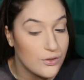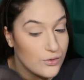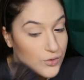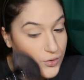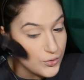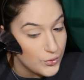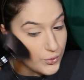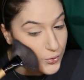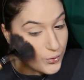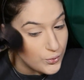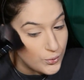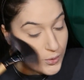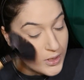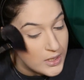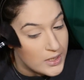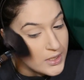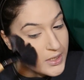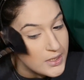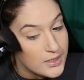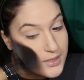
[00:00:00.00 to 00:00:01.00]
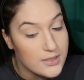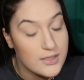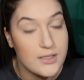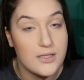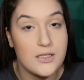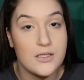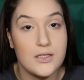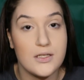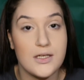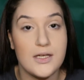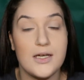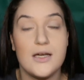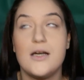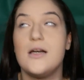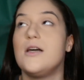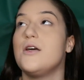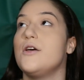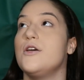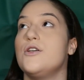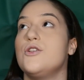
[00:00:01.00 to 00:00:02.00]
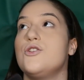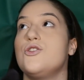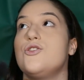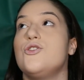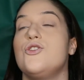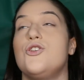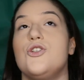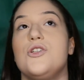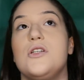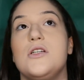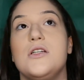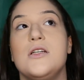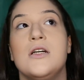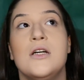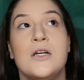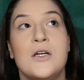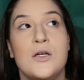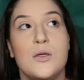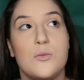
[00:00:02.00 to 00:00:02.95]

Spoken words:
to Cecilia, and she